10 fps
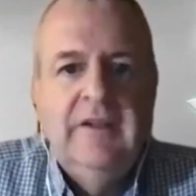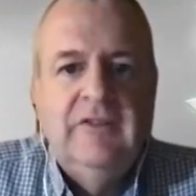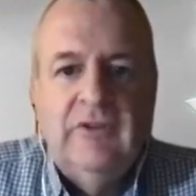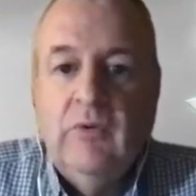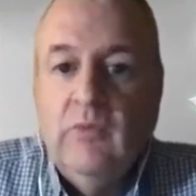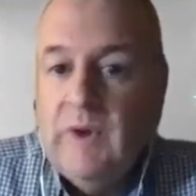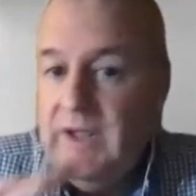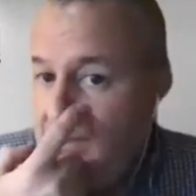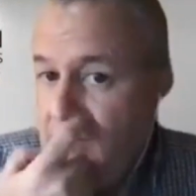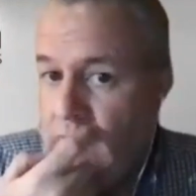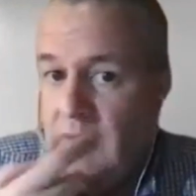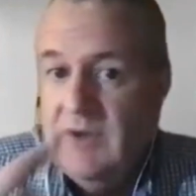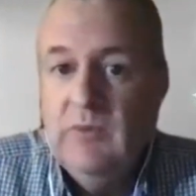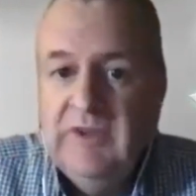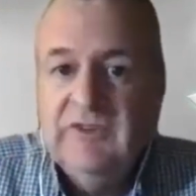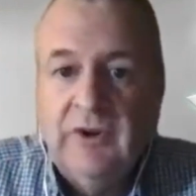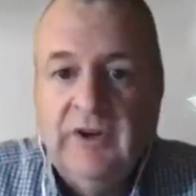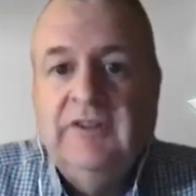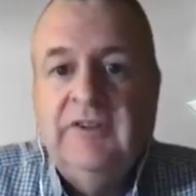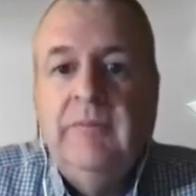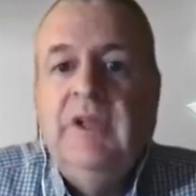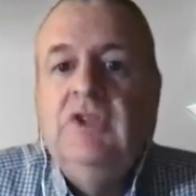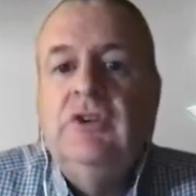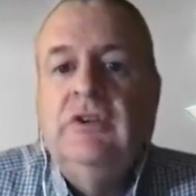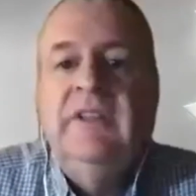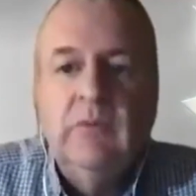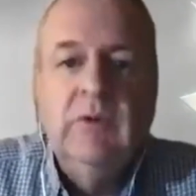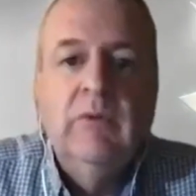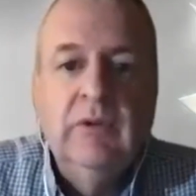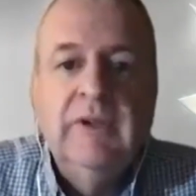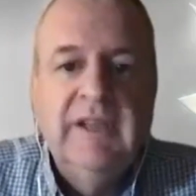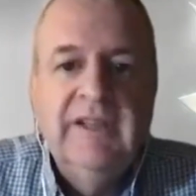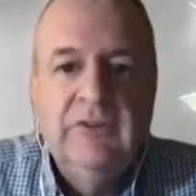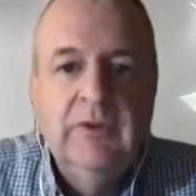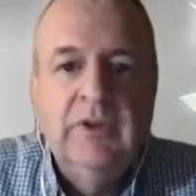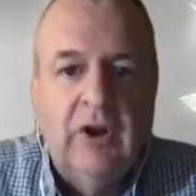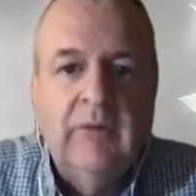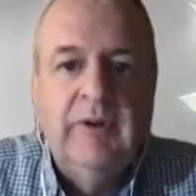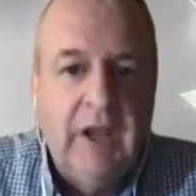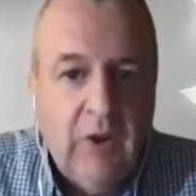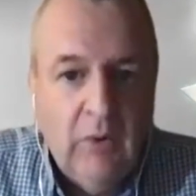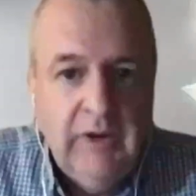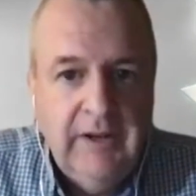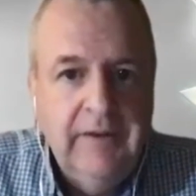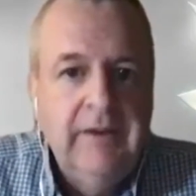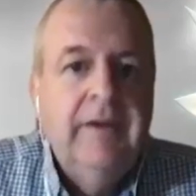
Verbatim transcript: So when, when we started to mention that we were looking at doing carbon encoding,